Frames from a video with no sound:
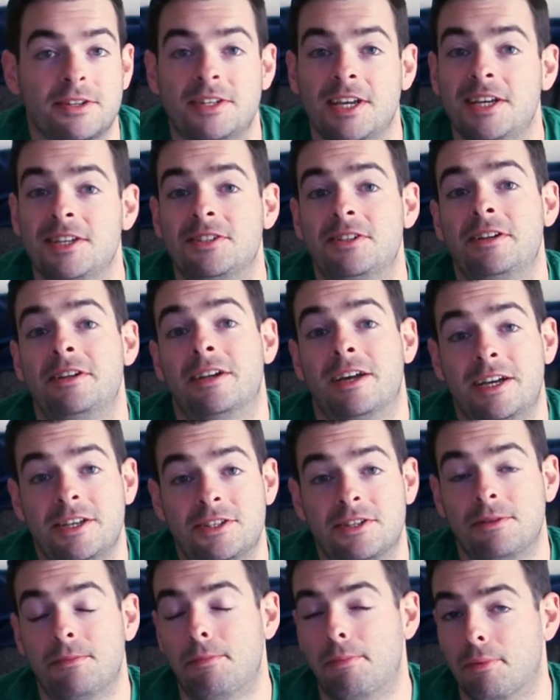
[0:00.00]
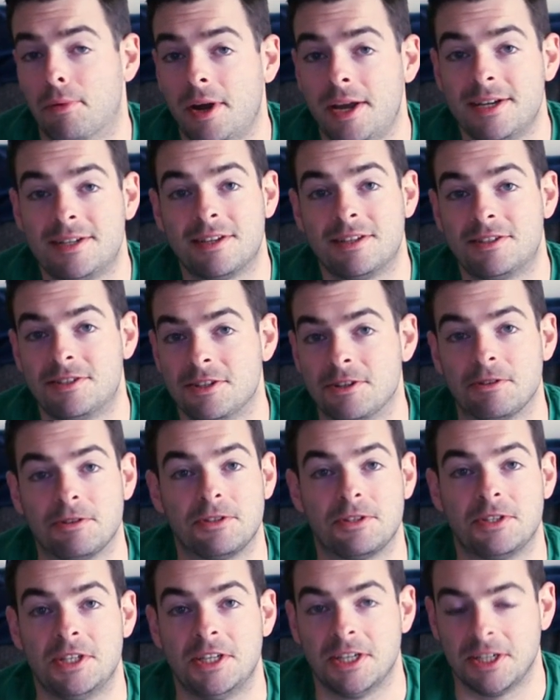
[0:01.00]
out tasting nice and bright,
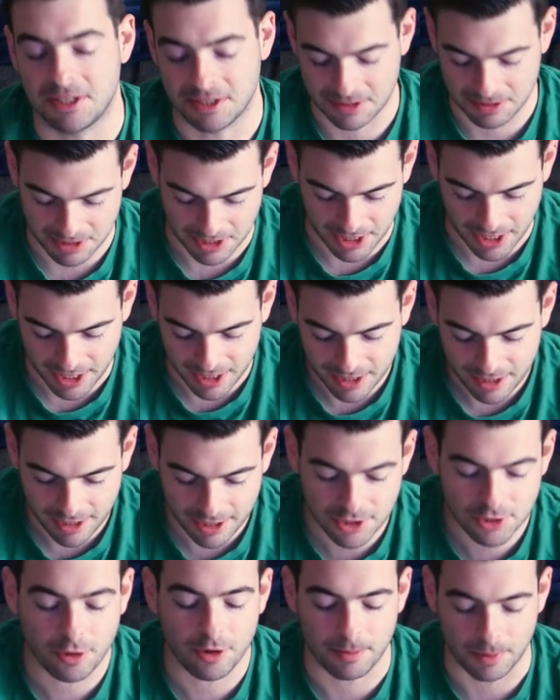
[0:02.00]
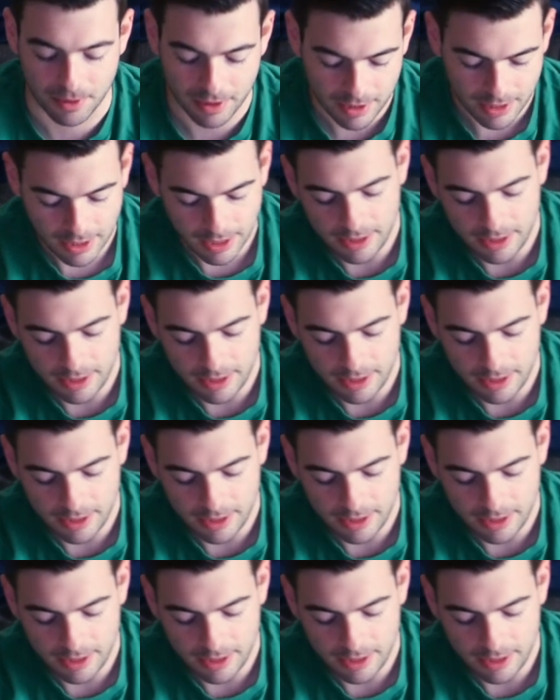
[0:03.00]
citrusy, and uh, enjoyable